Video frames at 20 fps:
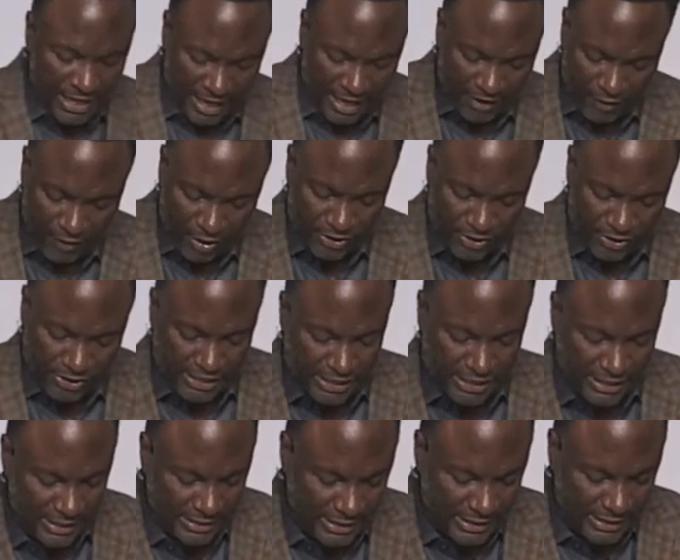In verse
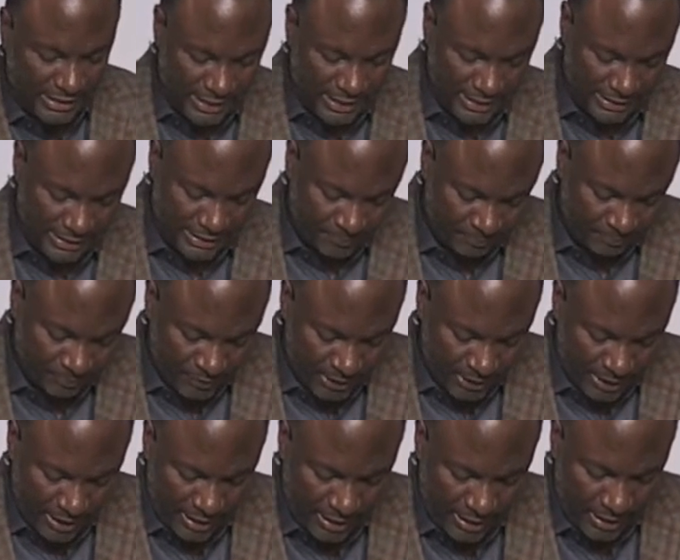10, it says,
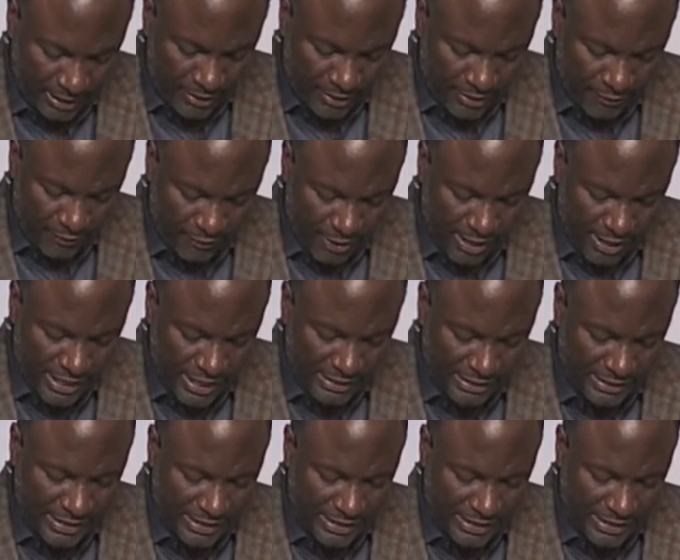the very next